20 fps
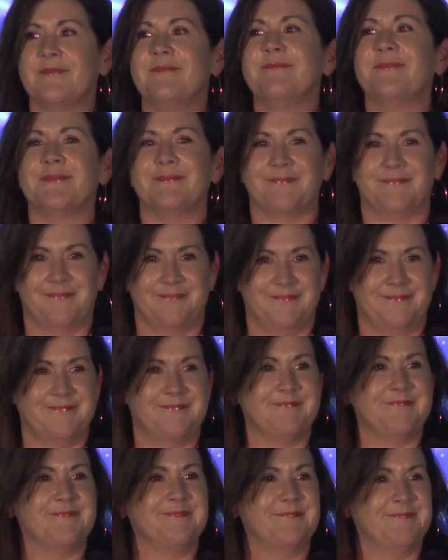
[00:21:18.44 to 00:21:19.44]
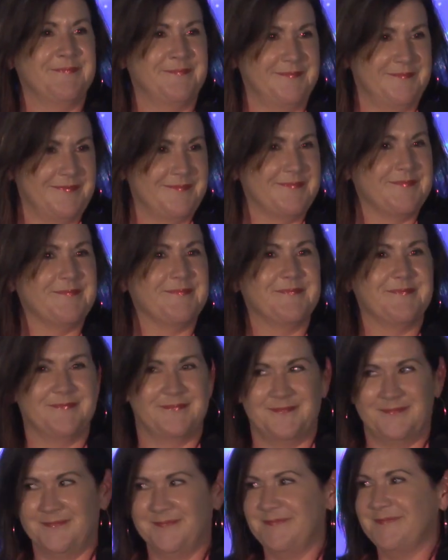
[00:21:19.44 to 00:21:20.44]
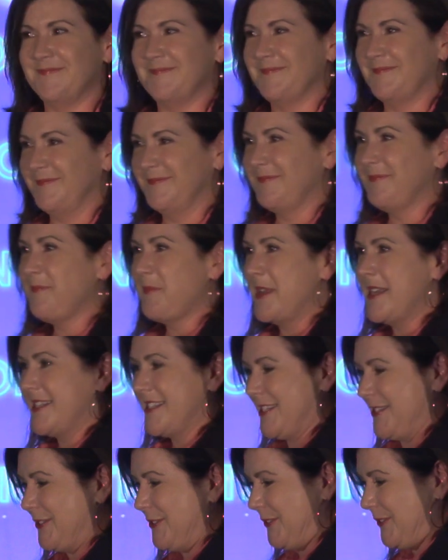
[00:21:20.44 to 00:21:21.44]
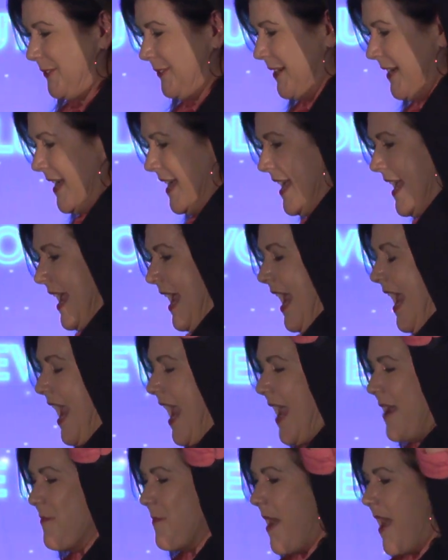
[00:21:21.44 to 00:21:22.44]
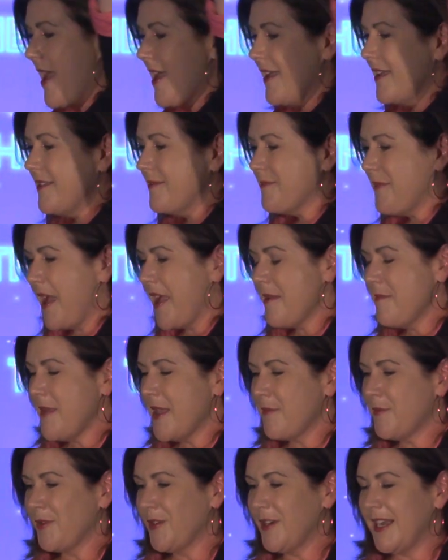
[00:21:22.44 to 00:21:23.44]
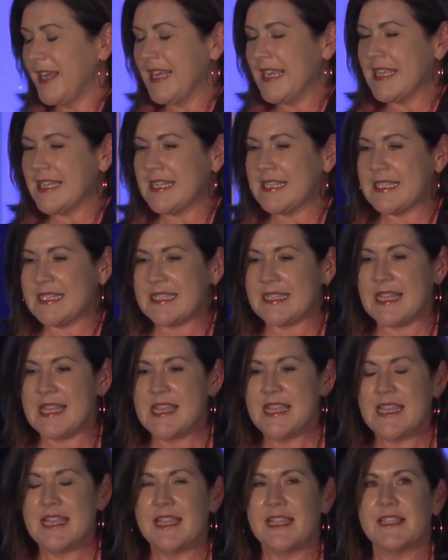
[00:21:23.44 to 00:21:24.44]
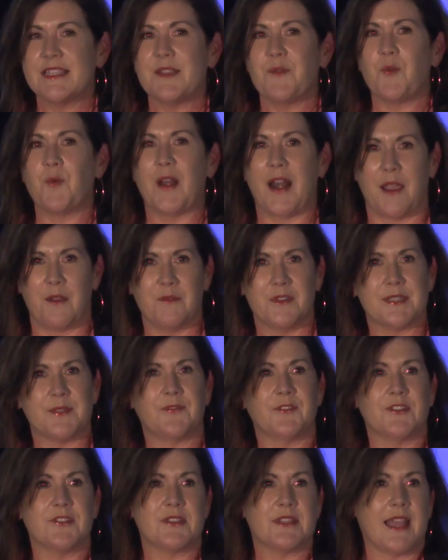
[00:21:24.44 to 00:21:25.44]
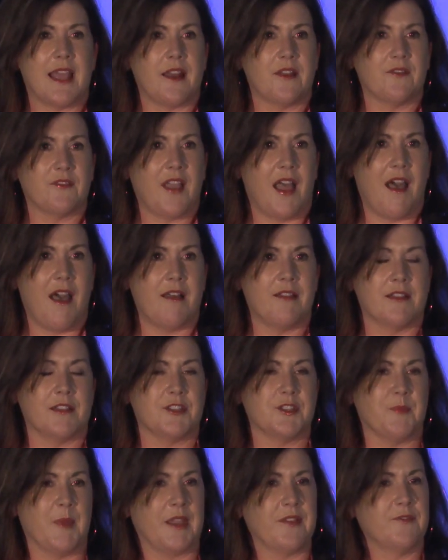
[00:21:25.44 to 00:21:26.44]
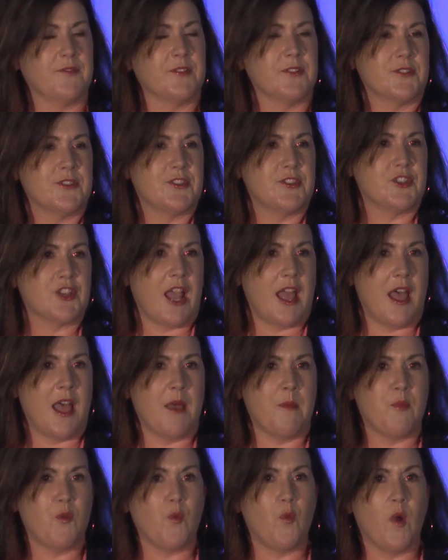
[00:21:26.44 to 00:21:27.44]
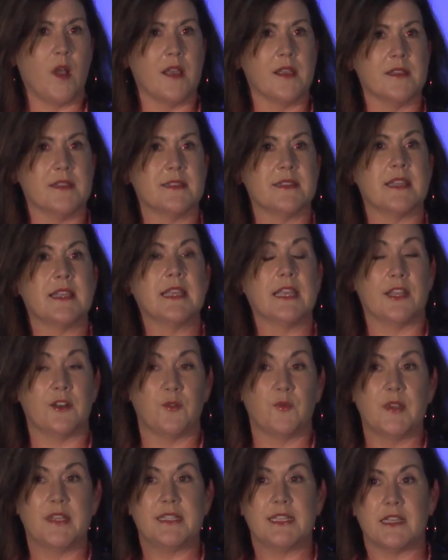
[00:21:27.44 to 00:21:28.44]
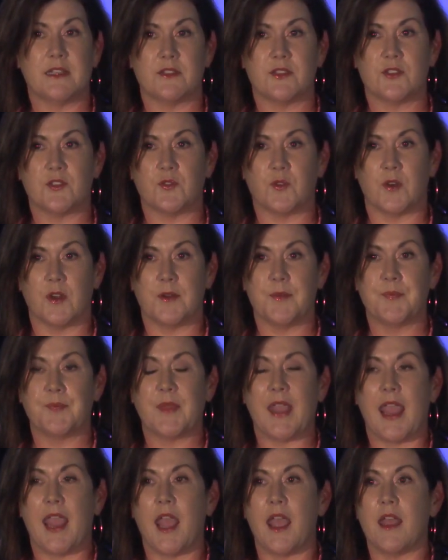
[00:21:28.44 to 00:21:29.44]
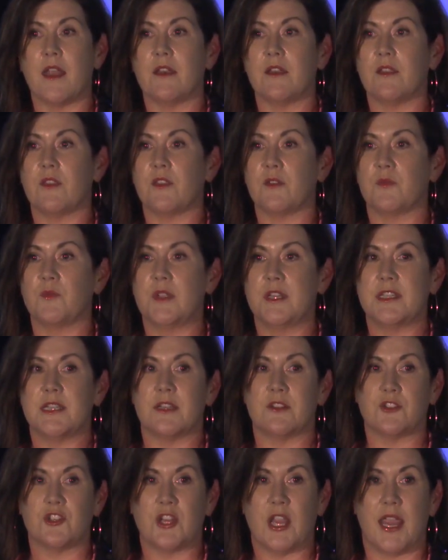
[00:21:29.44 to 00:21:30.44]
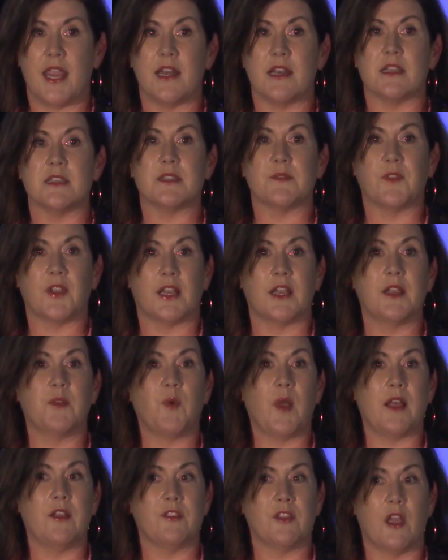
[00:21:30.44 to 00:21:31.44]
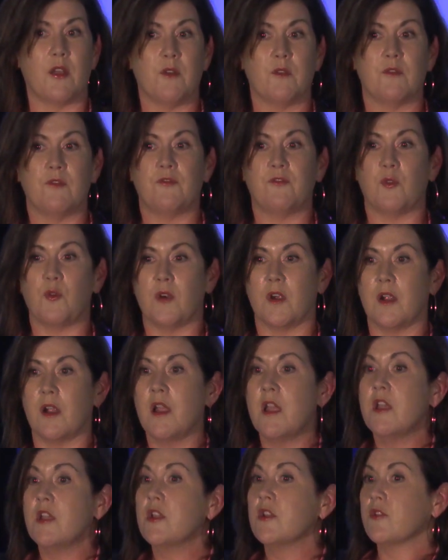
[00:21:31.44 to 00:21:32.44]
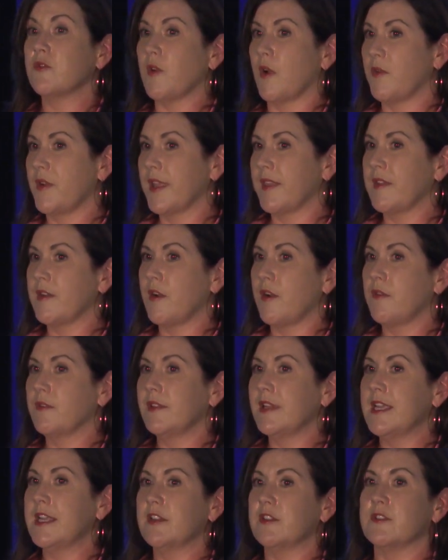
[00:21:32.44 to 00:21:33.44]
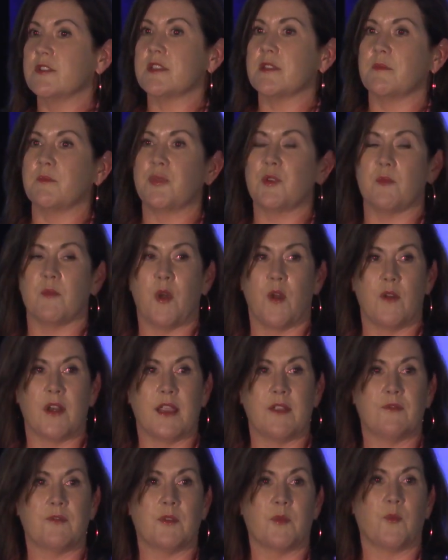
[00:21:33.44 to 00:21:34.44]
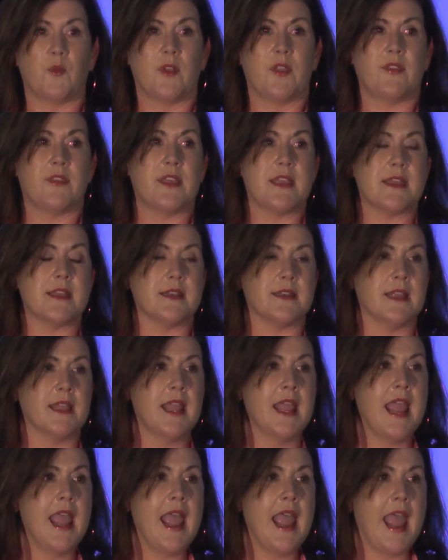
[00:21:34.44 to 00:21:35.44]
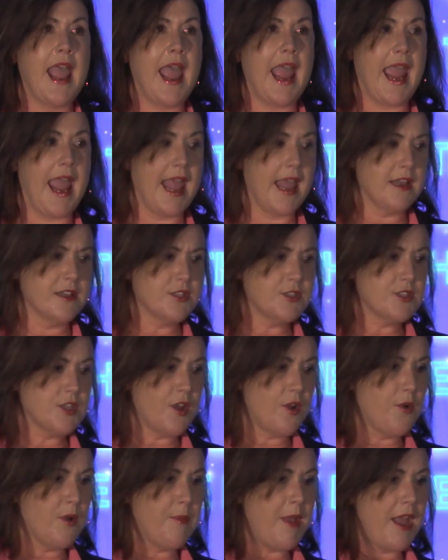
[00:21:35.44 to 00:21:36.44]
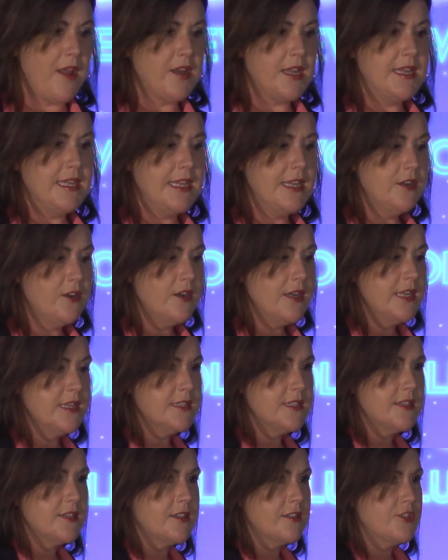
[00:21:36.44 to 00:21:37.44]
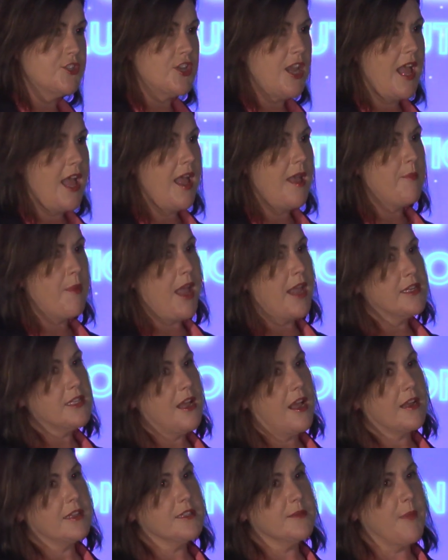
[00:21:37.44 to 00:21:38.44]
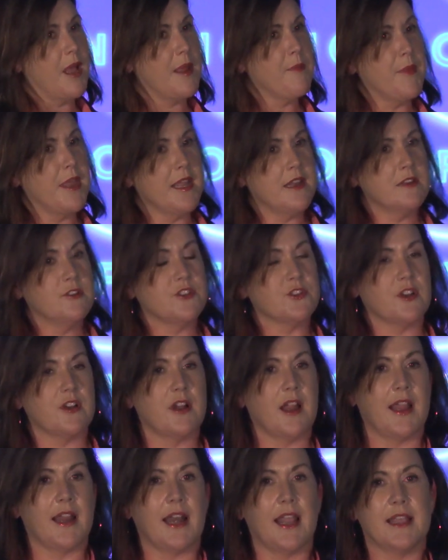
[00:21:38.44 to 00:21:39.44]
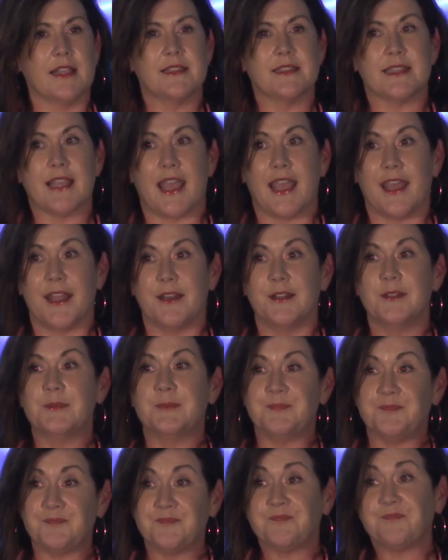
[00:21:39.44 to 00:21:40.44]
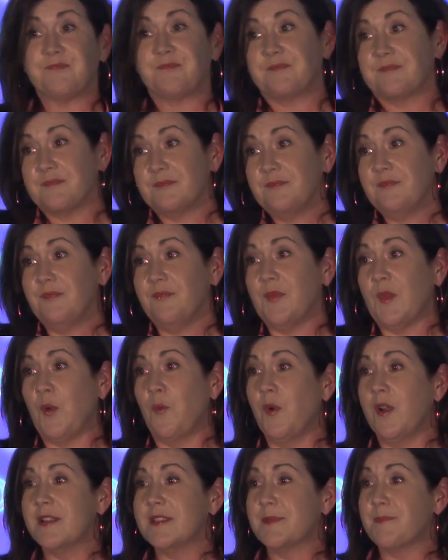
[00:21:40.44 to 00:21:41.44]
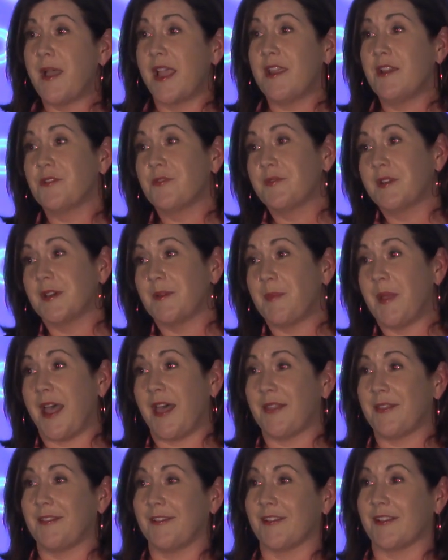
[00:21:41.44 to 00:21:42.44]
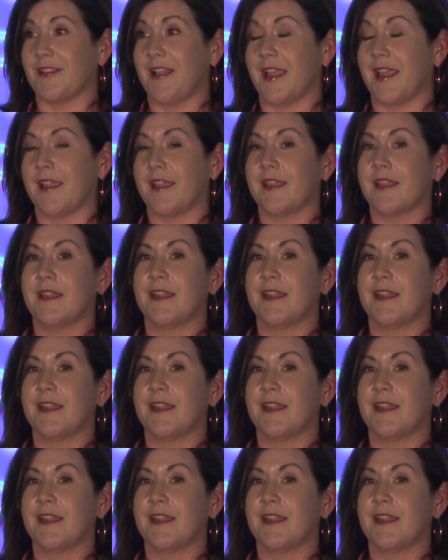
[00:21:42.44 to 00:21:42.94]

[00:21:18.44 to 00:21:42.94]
Me too. And my memory is when I was first out of college, my first job was in a retail store, and the retail chain is very well known for growing their own leaders and promoting from within. And so about a year into the job, I talked to my manager and I said, what does my career path look like?